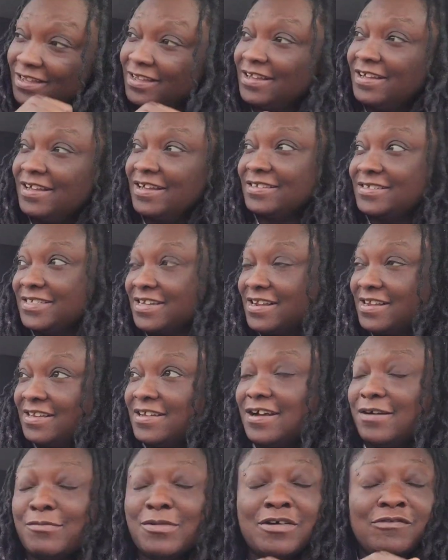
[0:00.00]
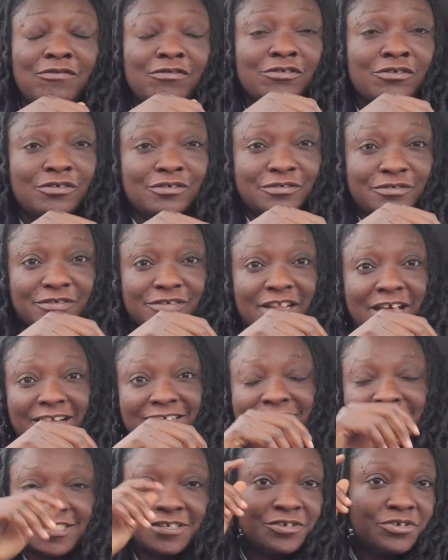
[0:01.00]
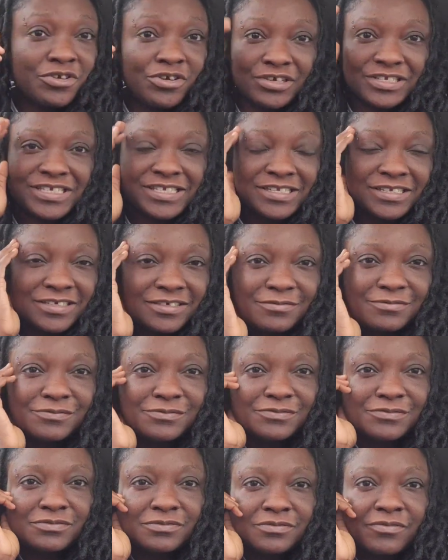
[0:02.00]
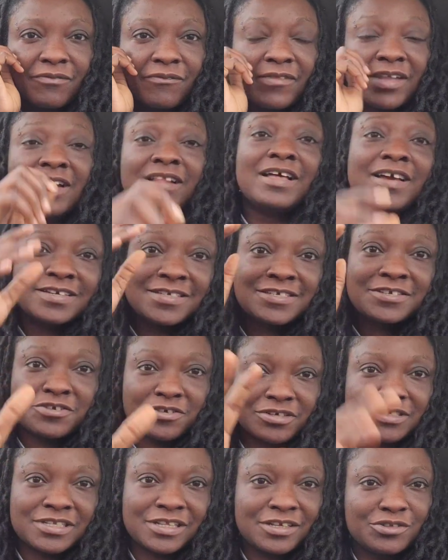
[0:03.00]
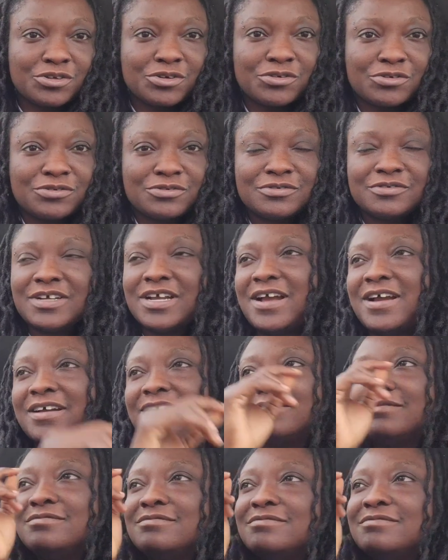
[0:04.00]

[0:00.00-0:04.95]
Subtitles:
Eh, Charlie, I'm on for. Like seriously though. Eh.